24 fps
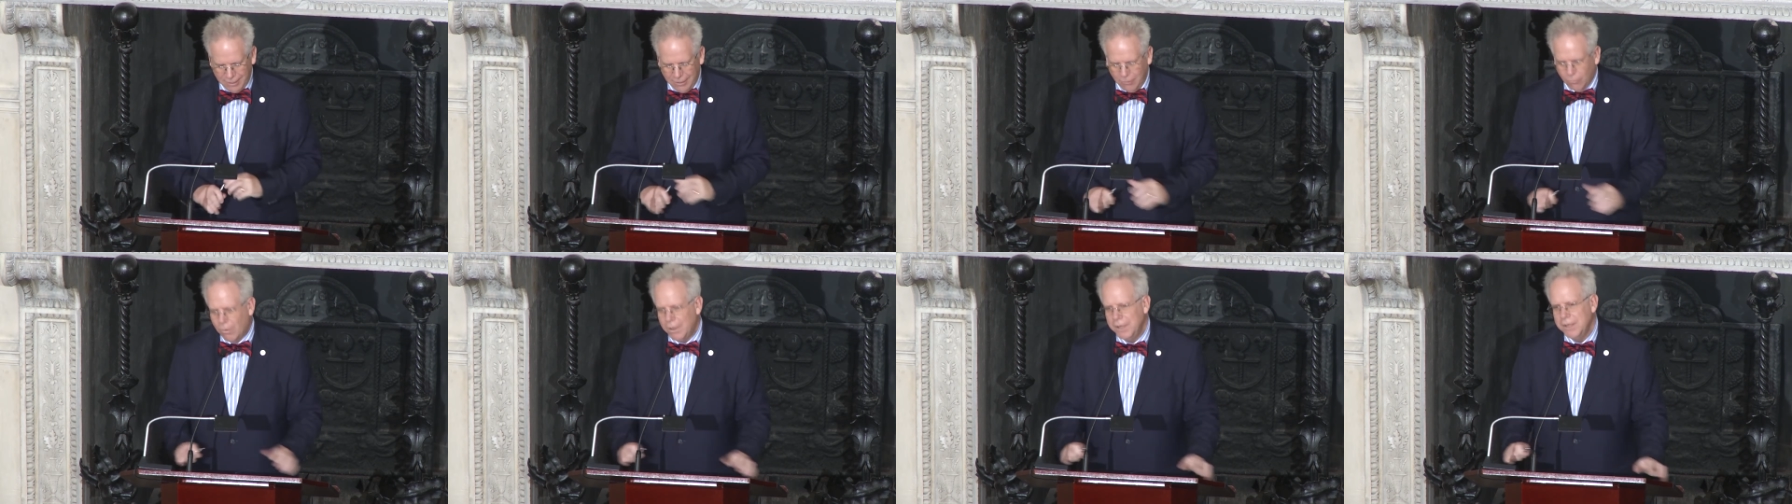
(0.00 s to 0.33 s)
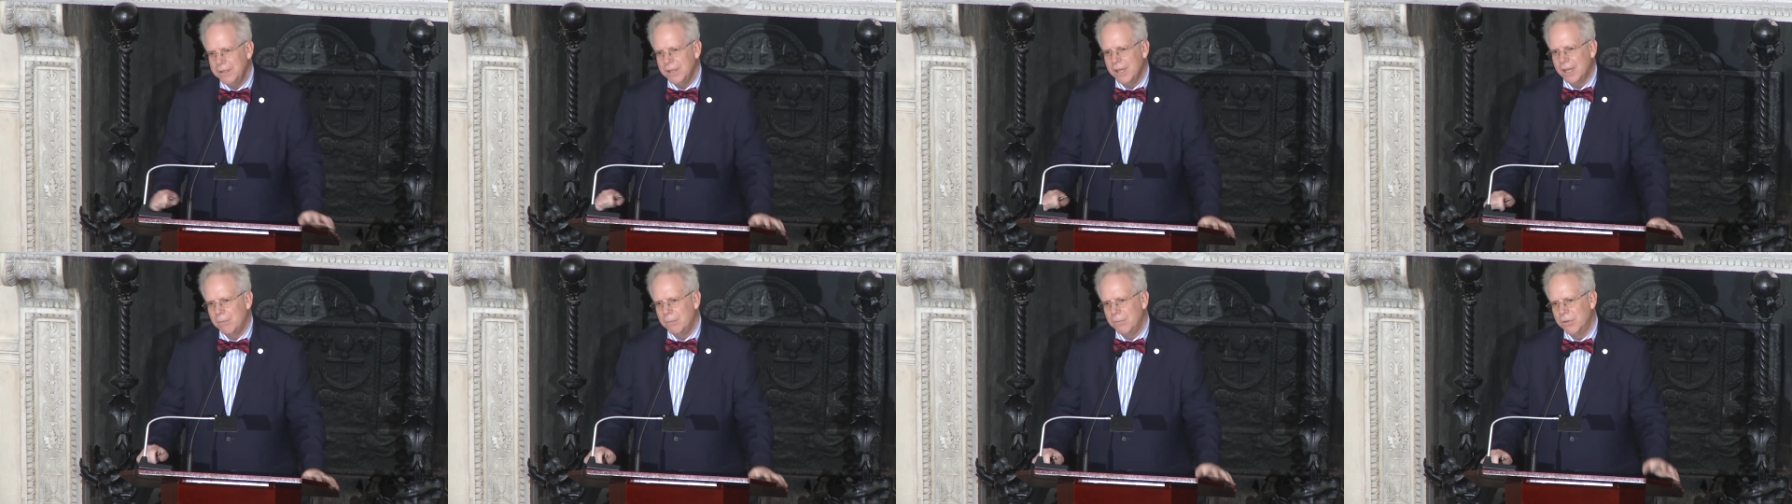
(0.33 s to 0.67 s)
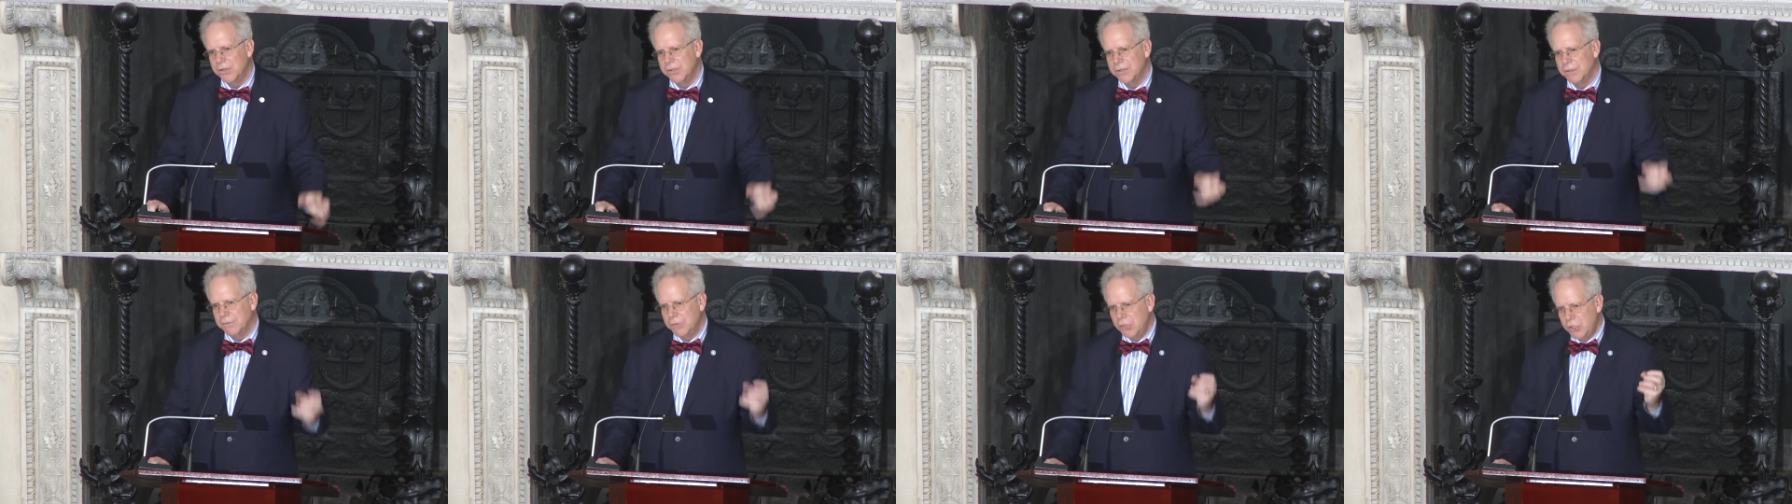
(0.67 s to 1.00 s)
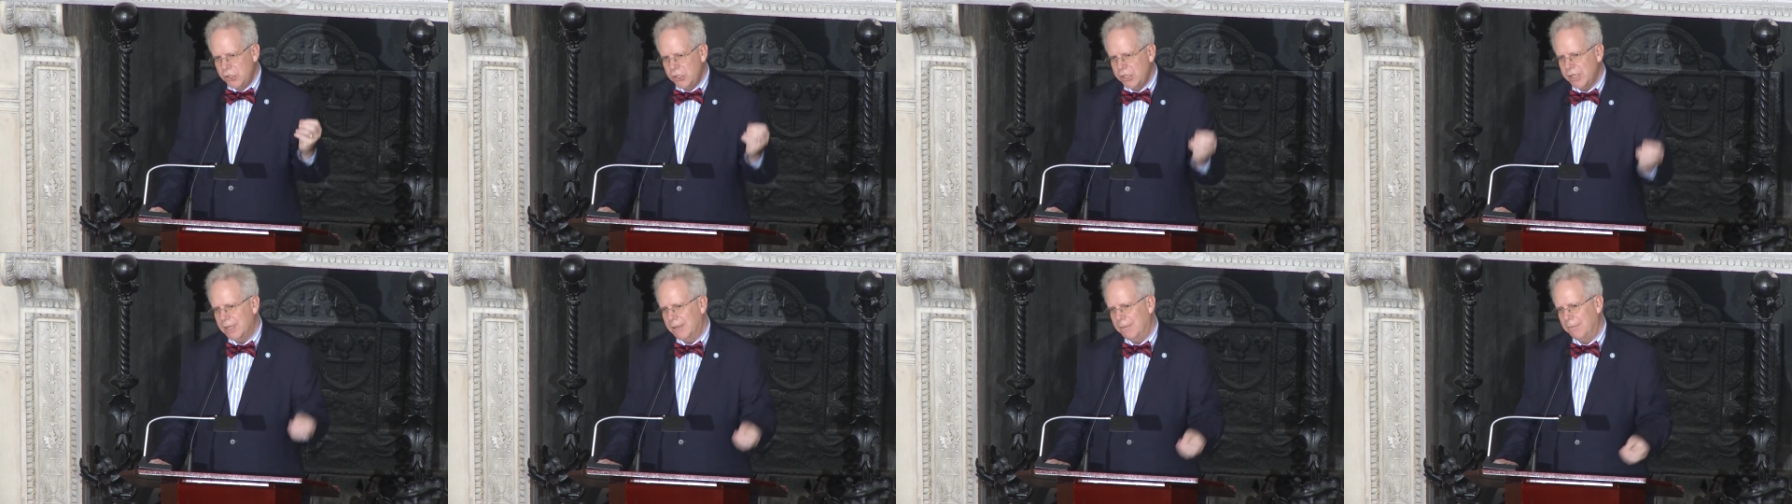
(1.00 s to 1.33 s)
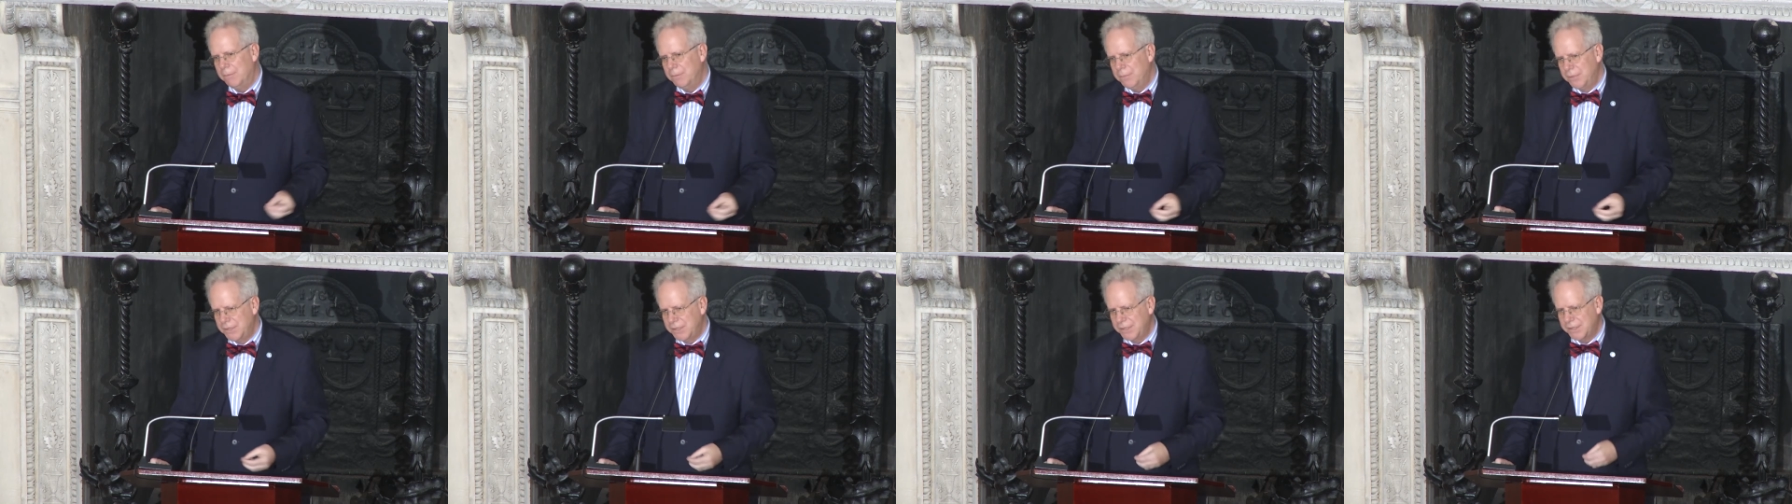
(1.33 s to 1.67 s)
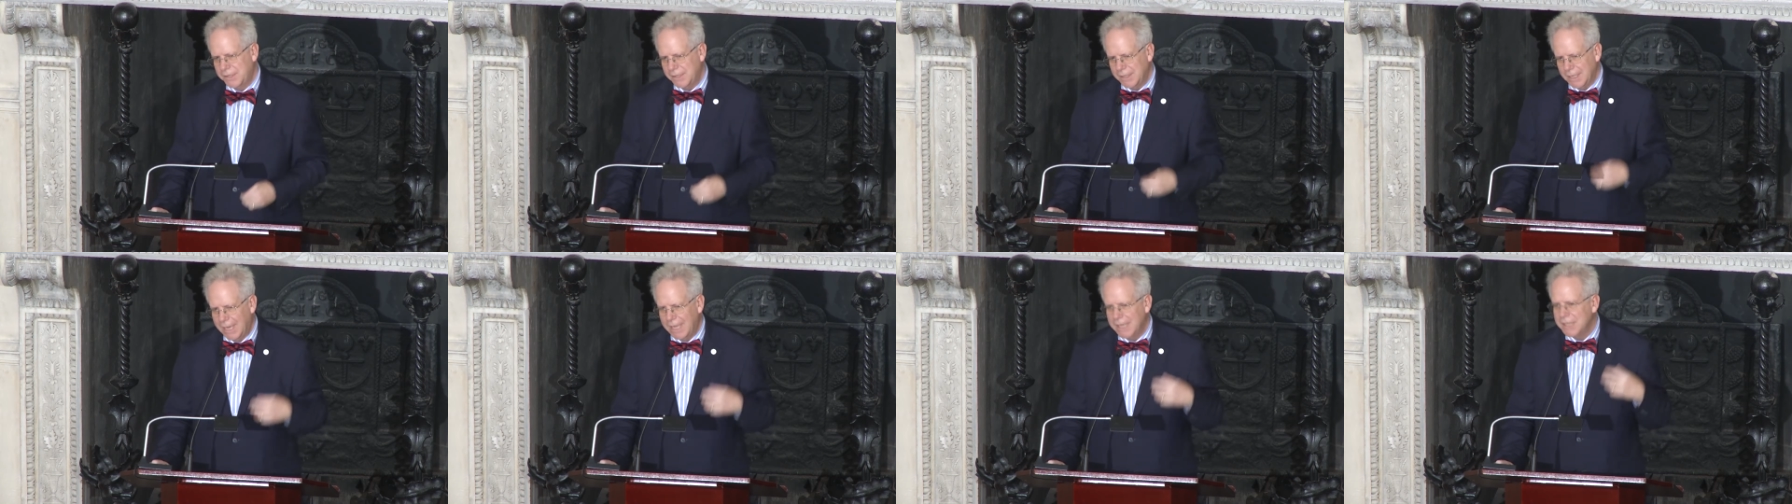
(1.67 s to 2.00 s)
What numbers of
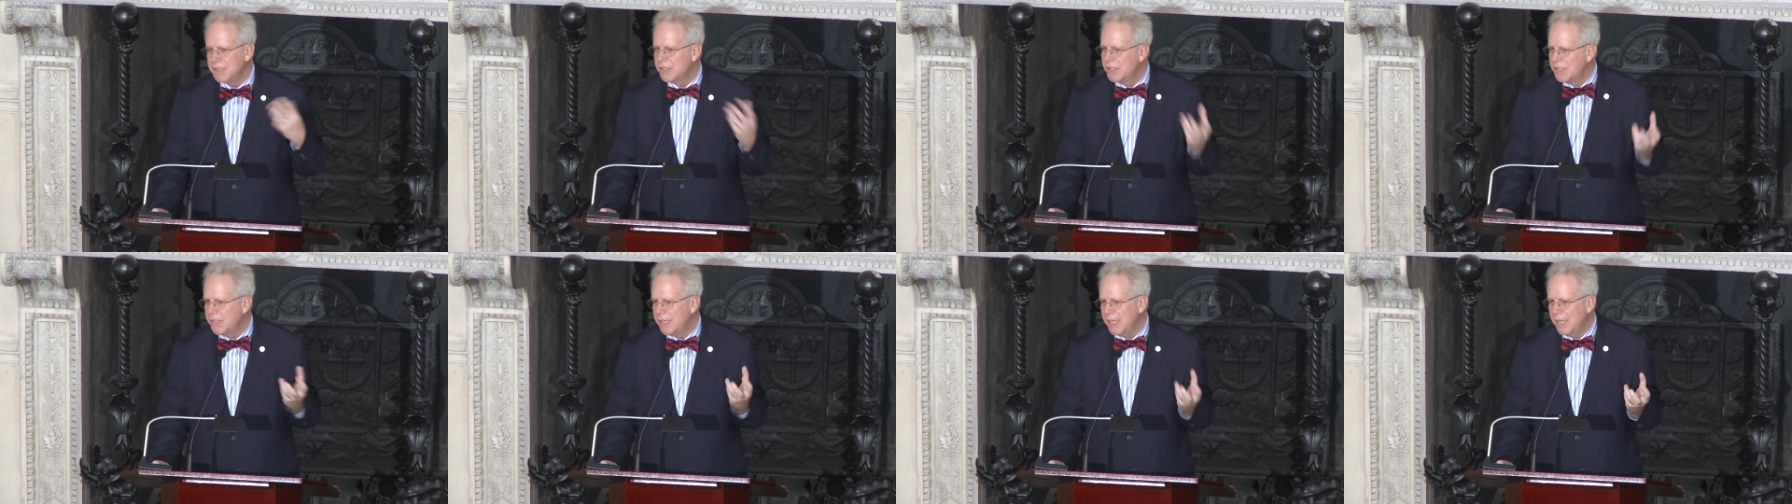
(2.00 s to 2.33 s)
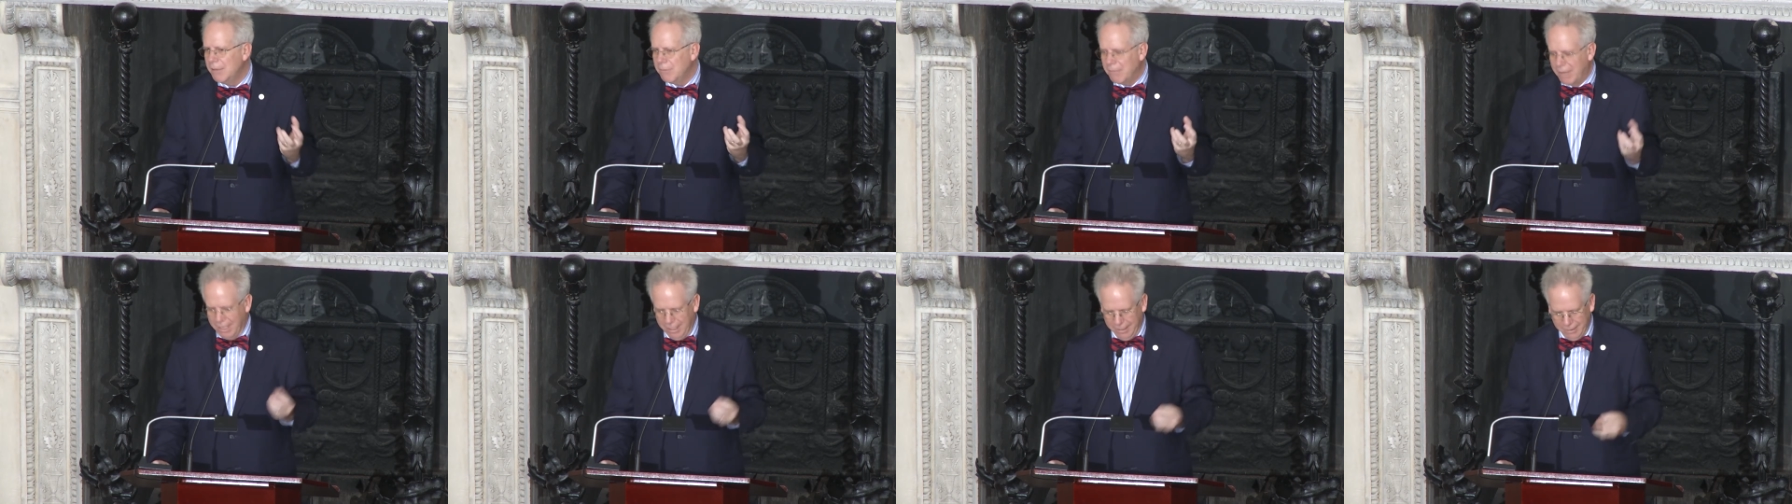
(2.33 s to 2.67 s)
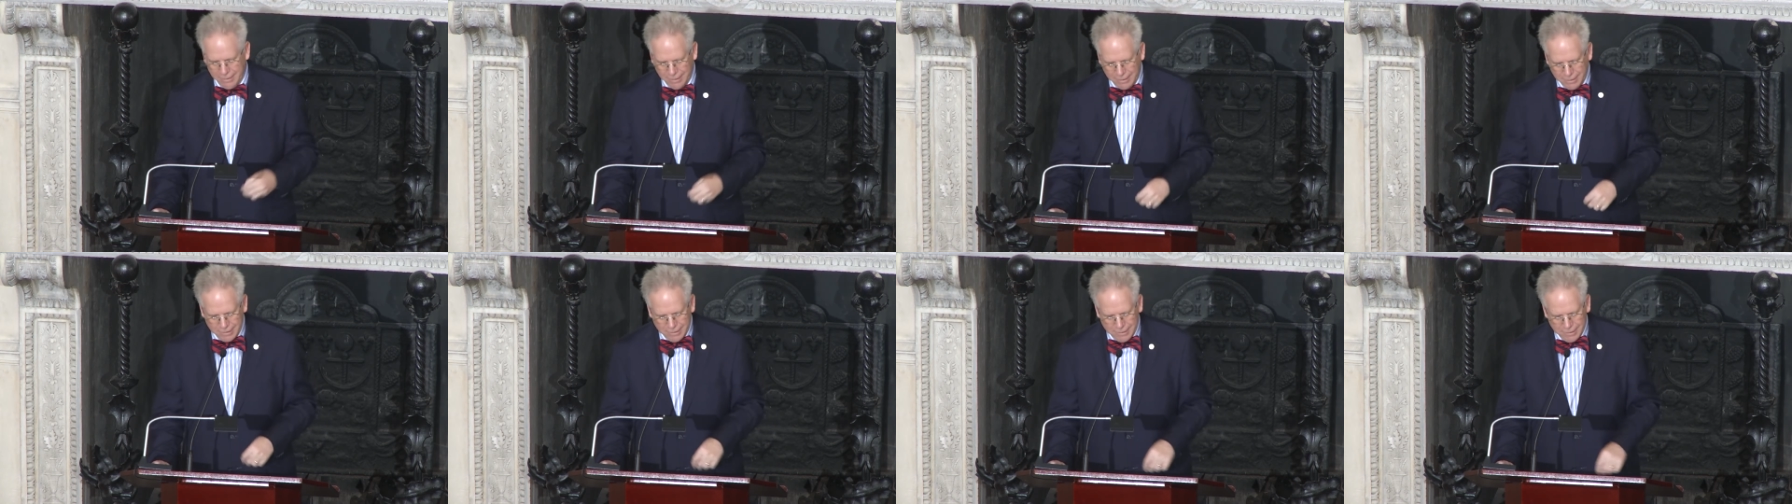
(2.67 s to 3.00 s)
ships and seamen.